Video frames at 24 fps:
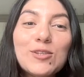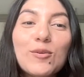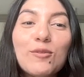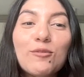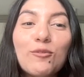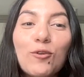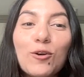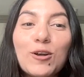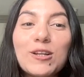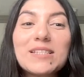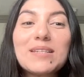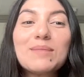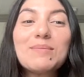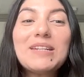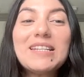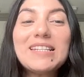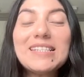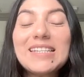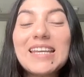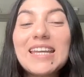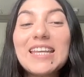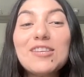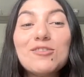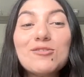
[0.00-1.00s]
So of course, I'm going
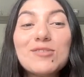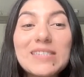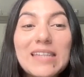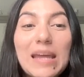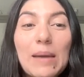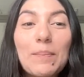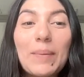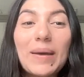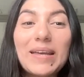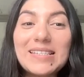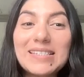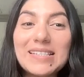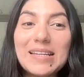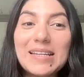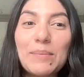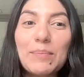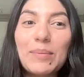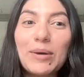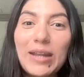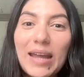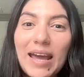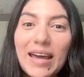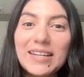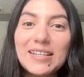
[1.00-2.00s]
to take you step by step
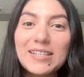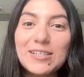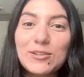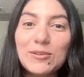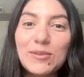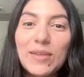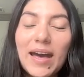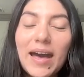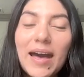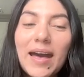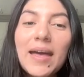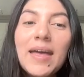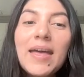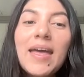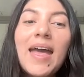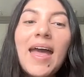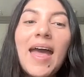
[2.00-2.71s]
on how to do that,